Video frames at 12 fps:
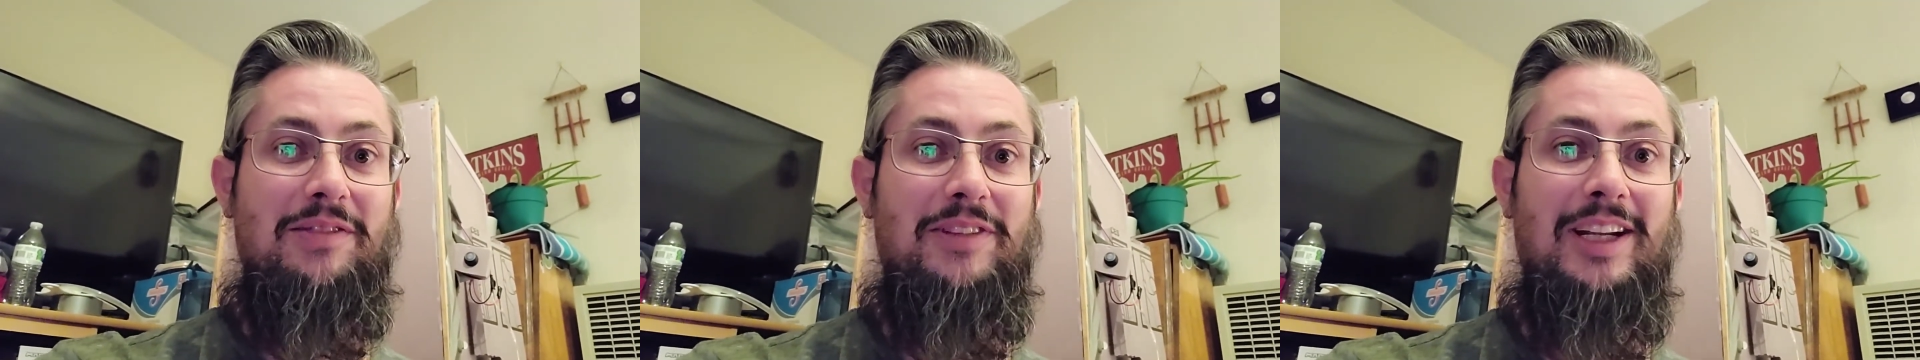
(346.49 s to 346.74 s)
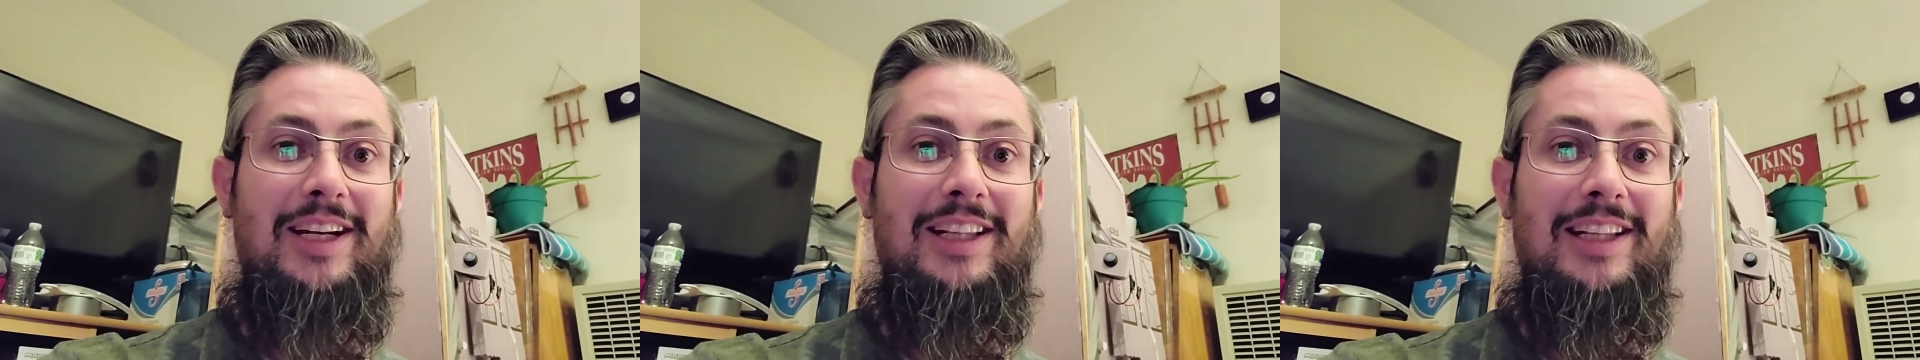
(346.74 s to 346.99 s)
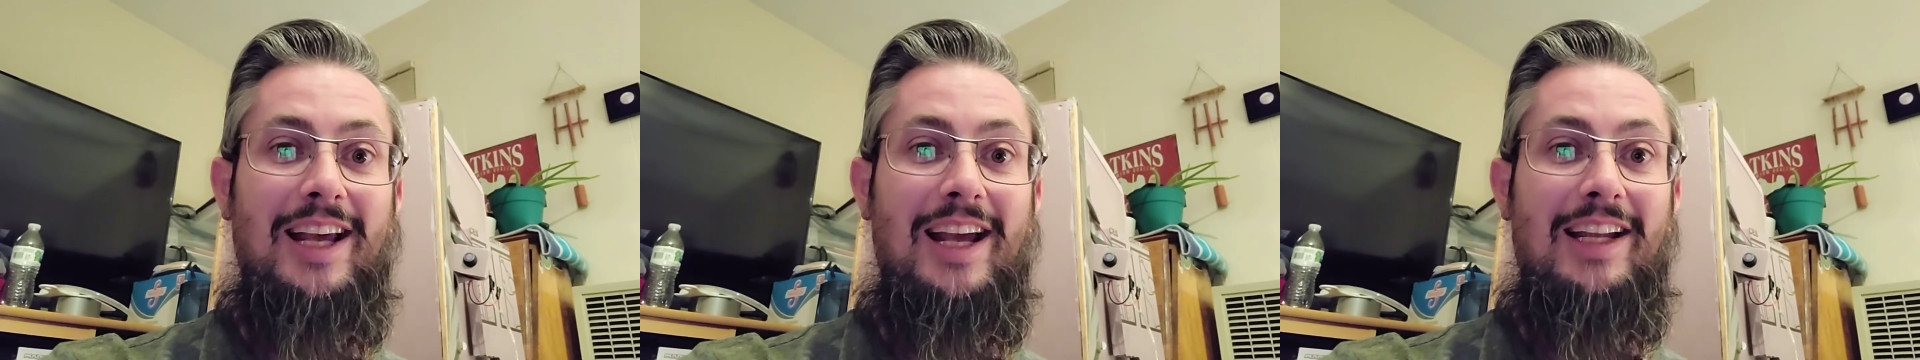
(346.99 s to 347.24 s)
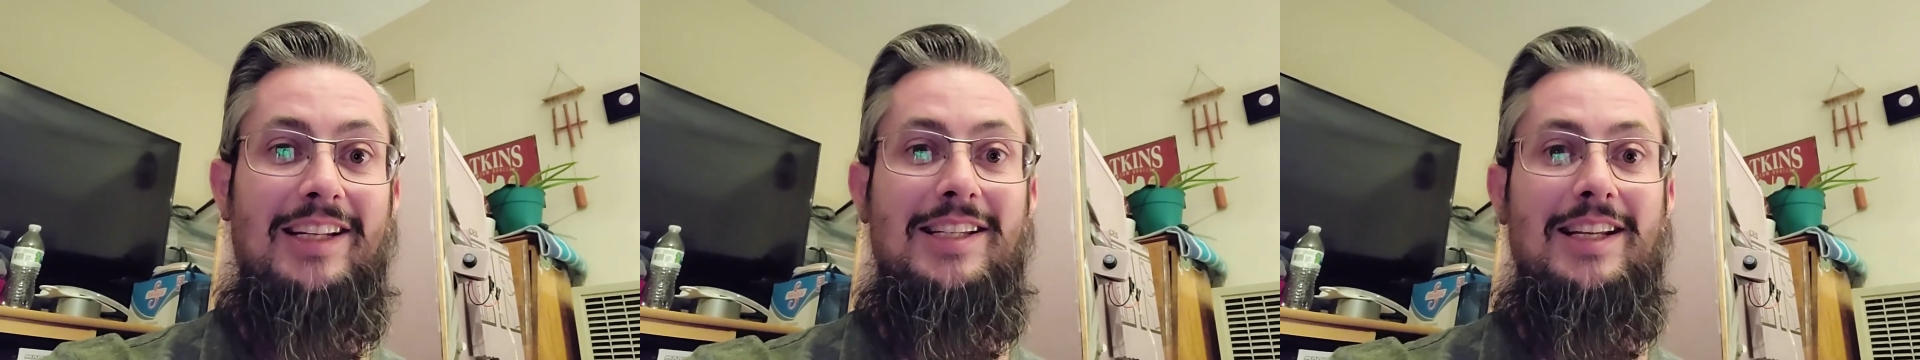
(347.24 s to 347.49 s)
of getting the
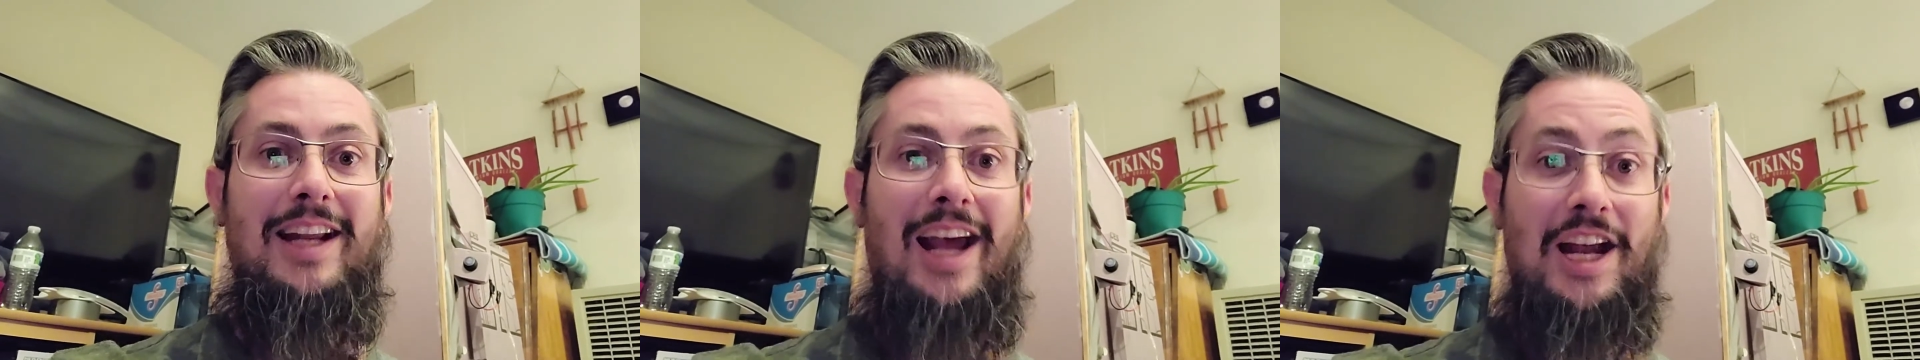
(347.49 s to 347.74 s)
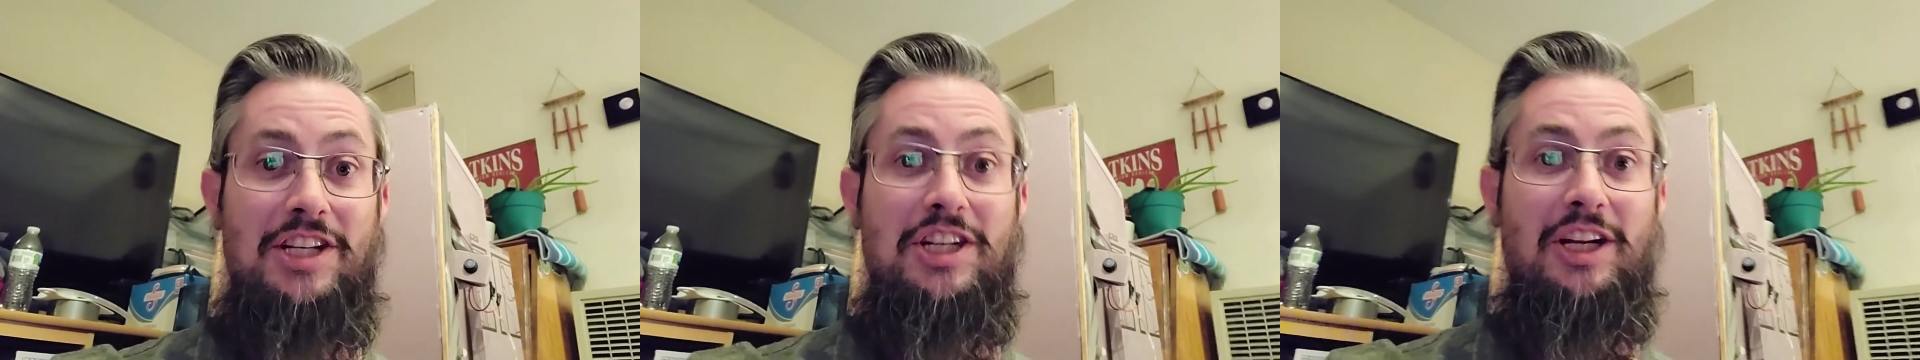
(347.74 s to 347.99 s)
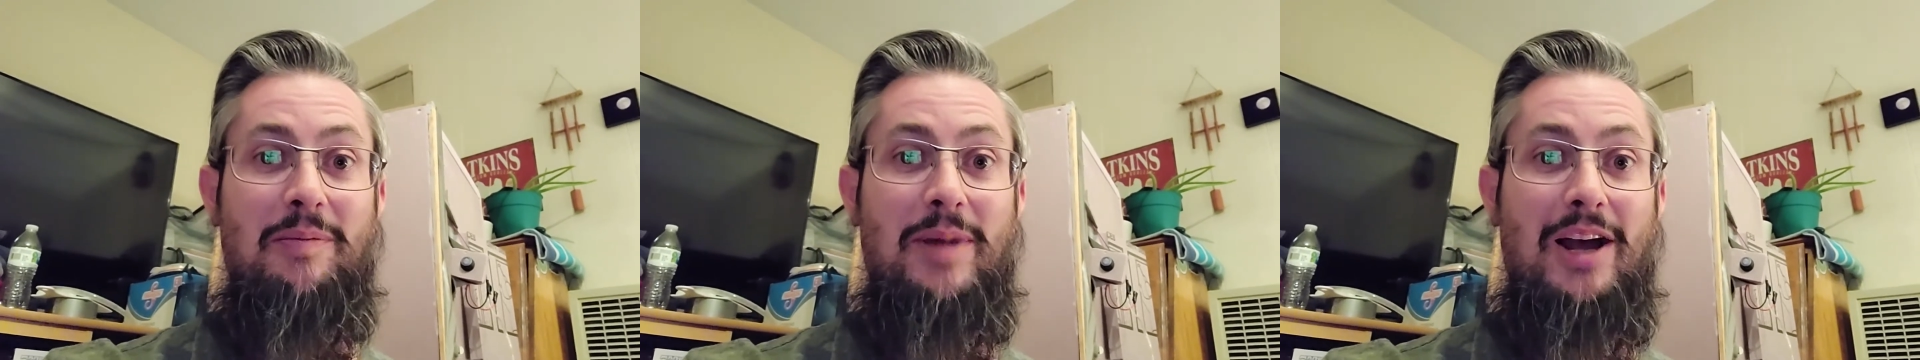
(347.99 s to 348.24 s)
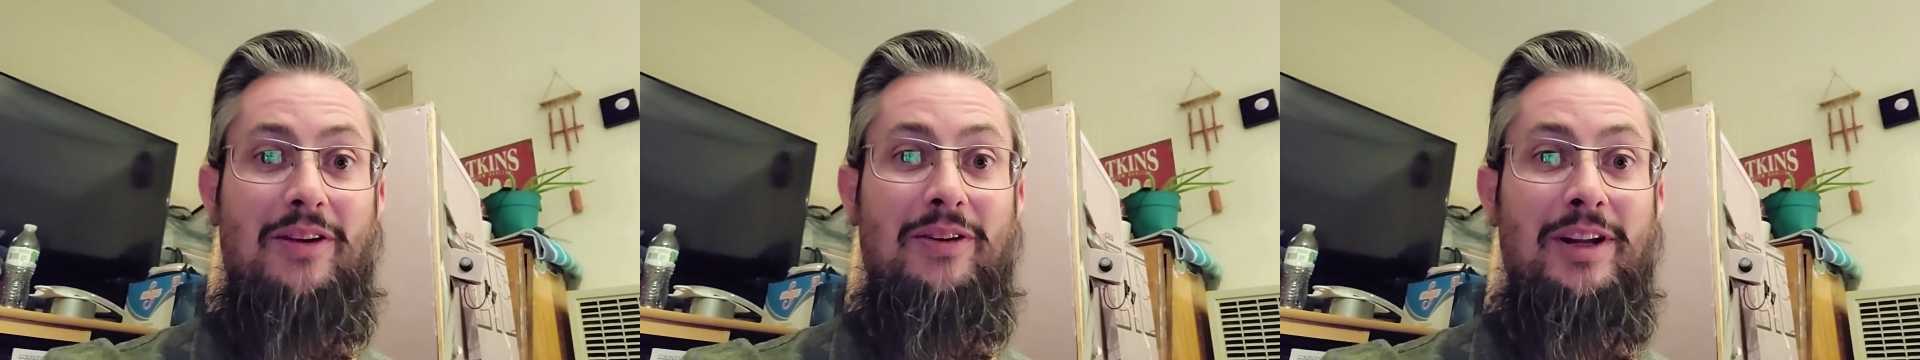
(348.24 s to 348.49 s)
eggs and hatching them
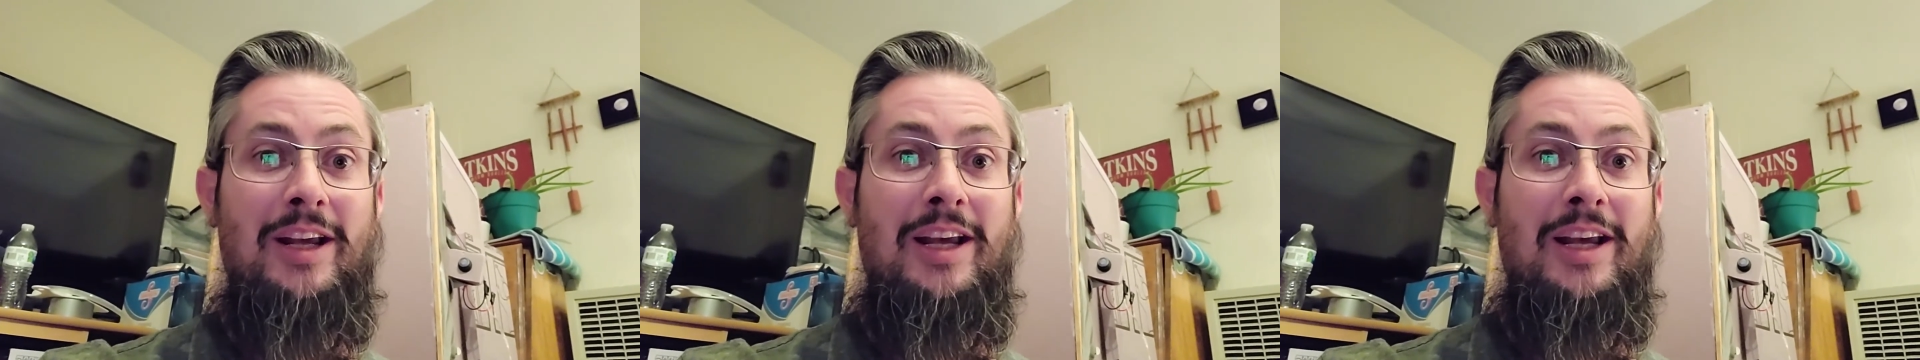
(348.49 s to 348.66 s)
out,